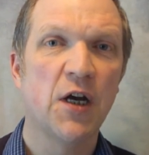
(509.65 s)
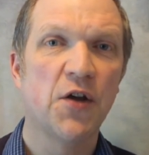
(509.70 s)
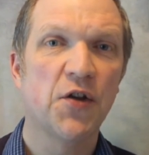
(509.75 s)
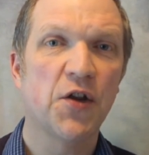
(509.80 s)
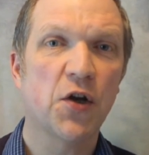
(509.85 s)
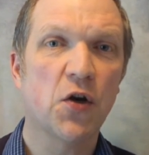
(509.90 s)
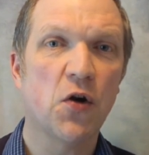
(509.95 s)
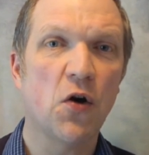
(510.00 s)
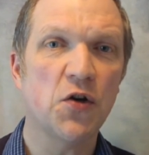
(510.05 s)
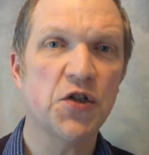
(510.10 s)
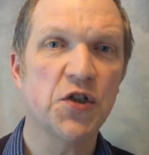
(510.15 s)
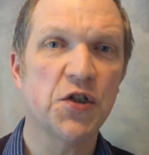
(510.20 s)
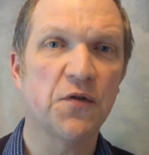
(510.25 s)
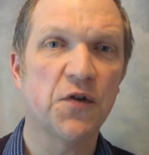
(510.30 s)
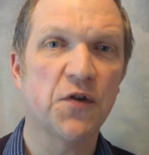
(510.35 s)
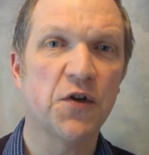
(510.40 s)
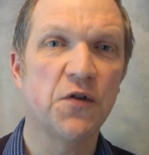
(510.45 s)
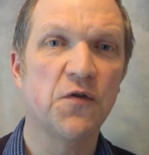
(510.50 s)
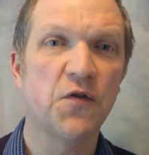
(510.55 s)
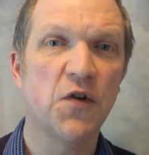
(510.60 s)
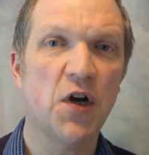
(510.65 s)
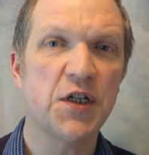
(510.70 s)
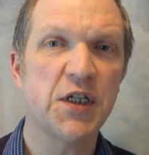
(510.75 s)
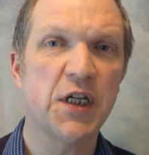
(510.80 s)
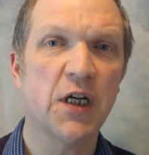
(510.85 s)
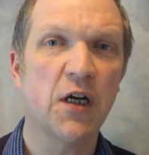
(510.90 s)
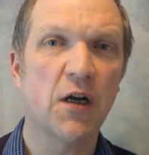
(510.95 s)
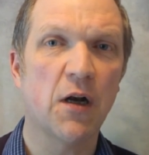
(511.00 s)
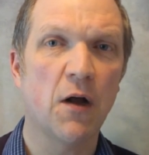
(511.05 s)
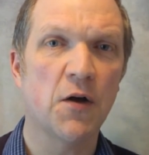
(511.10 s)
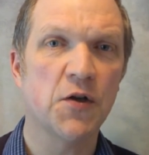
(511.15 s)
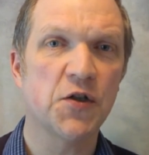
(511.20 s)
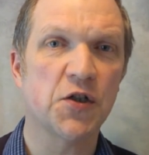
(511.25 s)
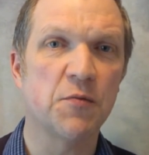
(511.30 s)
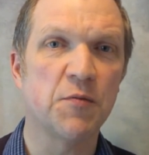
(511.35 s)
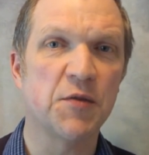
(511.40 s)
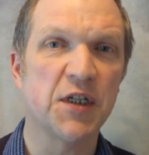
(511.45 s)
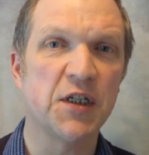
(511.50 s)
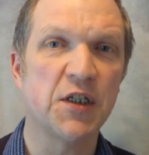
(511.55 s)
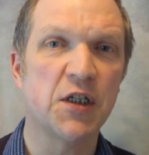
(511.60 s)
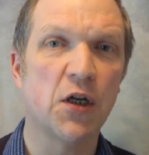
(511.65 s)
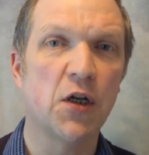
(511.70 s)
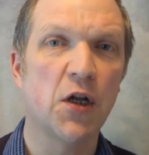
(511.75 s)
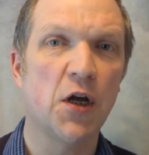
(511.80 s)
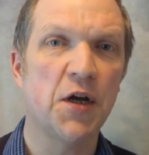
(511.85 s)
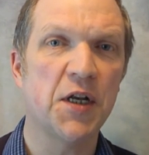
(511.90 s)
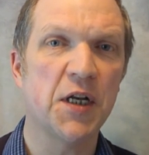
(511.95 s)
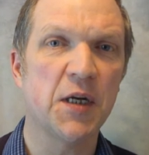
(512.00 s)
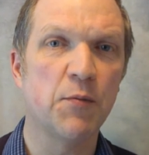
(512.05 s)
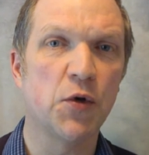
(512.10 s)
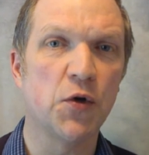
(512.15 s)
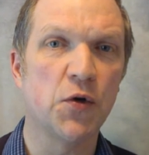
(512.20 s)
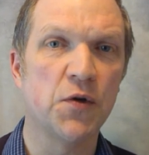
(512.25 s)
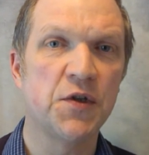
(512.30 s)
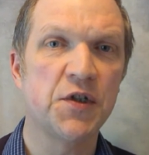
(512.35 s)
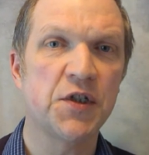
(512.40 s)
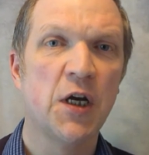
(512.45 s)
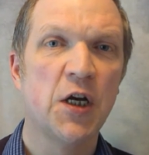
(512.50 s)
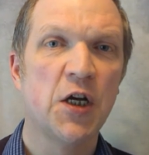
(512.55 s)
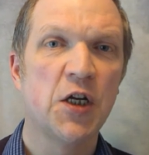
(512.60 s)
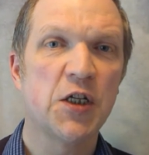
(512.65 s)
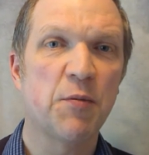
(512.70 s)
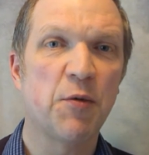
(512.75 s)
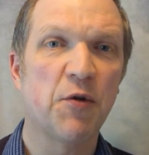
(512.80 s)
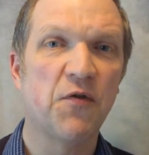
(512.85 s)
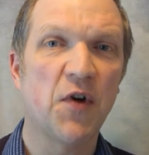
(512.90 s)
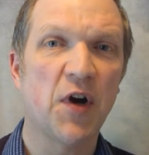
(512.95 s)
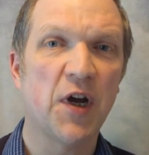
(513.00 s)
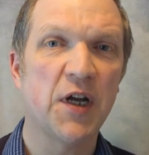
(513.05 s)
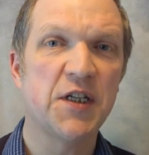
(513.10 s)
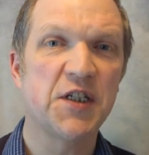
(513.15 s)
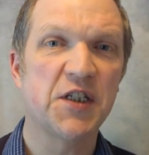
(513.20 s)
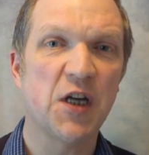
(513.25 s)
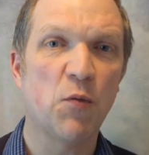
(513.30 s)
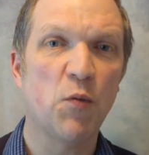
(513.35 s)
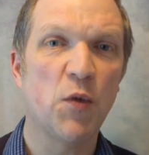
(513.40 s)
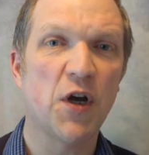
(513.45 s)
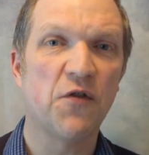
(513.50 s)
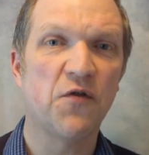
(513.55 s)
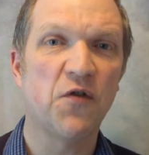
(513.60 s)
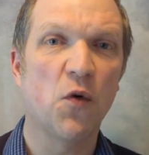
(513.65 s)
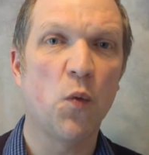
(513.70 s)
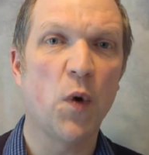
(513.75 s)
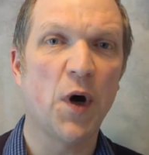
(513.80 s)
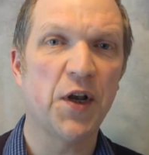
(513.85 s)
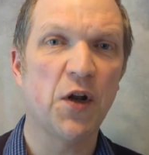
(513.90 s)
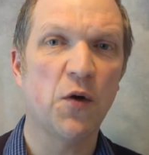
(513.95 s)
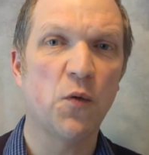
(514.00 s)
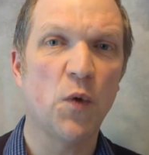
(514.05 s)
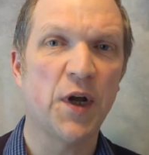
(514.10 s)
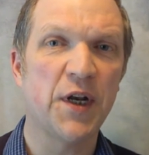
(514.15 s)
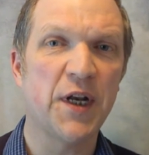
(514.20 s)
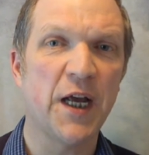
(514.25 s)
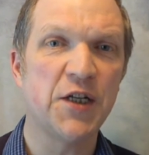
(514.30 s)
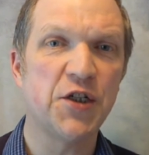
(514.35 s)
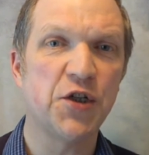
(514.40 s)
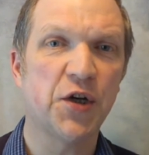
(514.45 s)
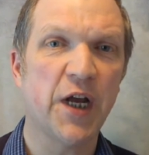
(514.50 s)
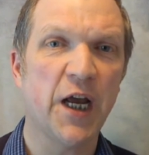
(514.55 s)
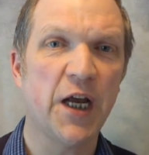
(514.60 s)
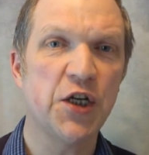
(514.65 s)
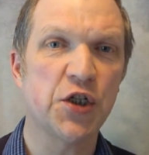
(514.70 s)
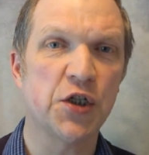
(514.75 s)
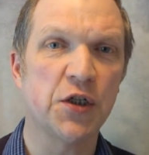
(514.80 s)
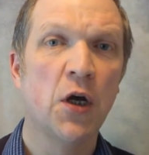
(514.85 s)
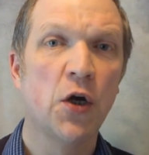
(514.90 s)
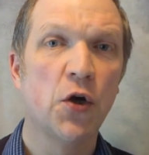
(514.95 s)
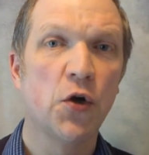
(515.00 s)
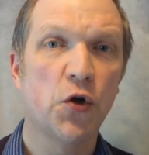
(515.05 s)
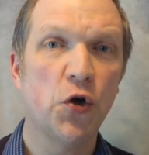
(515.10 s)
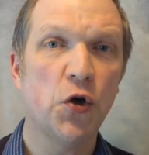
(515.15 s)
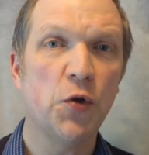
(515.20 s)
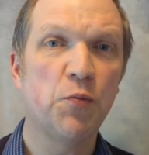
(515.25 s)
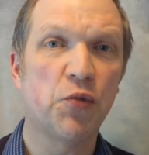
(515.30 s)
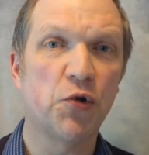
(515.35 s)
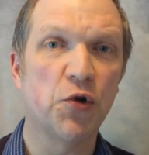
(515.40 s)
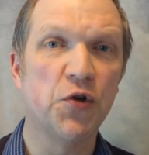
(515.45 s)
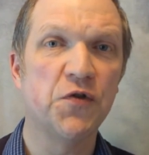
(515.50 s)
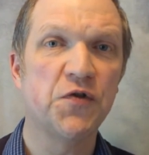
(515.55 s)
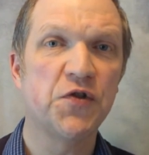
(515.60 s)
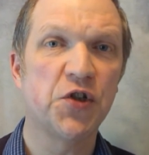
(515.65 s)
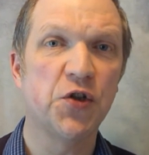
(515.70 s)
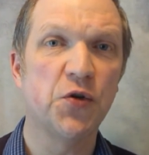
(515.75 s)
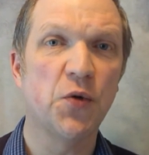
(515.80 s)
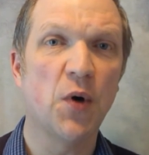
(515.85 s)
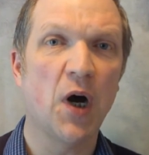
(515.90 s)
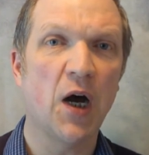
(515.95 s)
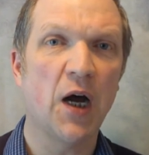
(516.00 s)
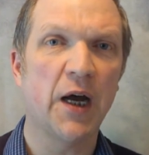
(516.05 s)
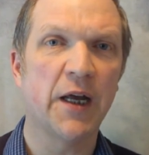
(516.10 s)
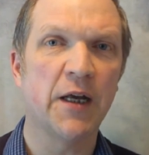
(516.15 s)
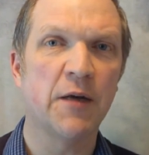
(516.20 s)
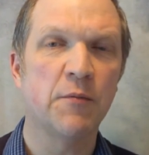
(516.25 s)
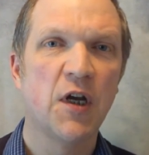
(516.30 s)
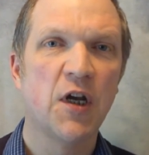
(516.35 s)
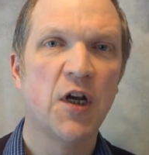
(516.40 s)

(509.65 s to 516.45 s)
the cost of converting classrooms into learning booths to provide somewhere for one-on-one education could prove too high.